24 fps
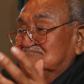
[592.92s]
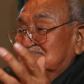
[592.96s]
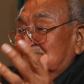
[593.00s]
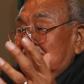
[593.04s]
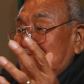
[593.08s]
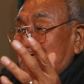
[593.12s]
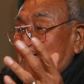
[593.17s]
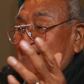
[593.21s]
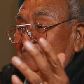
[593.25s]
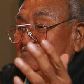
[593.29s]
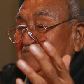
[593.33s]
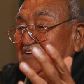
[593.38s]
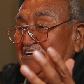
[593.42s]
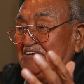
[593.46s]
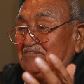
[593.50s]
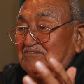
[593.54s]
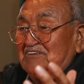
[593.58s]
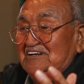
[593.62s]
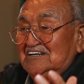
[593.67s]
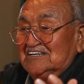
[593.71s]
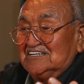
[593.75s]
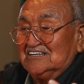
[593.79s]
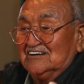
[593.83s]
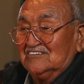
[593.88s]
Young
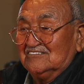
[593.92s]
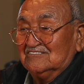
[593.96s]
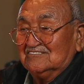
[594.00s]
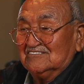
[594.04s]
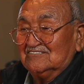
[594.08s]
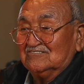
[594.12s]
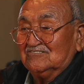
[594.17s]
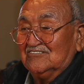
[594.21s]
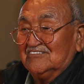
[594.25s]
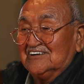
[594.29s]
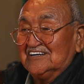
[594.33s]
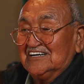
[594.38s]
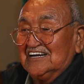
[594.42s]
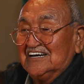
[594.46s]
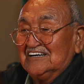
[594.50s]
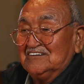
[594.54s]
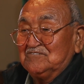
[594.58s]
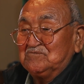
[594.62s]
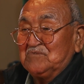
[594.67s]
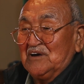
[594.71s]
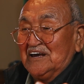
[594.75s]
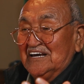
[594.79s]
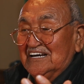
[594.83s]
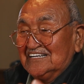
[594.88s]
people don't want to
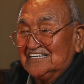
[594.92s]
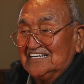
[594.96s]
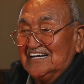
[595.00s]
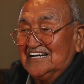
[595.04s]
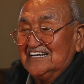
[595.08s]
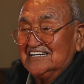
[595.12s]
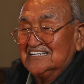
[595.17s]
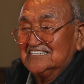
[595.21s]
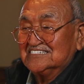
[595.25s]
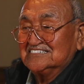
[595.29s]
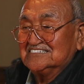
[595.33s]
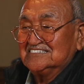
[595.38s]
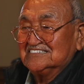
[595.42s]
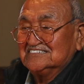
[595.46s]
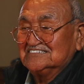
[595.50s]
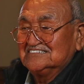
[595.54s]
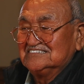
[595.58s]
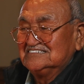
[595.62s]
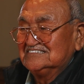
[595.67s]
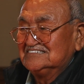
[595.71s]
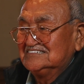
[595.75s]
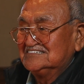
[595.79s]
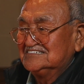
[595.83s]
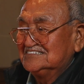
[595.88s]
pay attention.
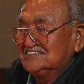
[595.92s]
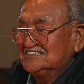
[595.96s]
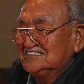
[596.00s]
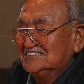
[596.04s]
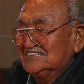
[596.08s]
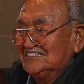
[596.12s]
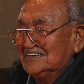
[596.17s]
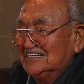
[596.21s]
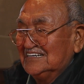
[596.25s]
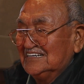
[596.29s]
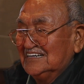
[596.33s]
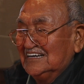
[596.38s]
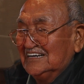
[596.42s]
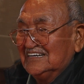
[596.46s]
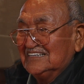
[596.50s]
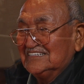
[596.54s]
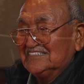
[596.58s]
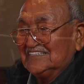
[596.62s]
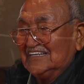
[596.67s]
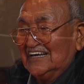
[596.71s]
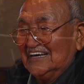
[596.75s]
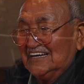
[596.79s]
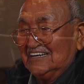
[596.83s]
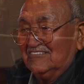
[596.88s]

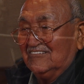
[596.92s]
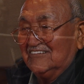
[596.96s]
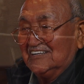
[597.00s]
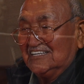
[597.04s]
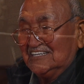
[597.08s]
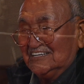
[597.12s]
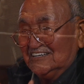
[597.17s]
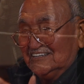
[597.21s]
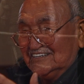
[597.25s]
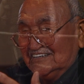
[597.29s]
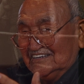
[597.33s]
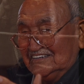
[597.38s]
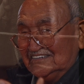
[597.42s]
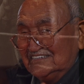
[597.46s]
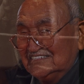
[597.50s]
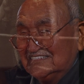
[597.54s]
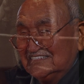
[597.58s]
Take what he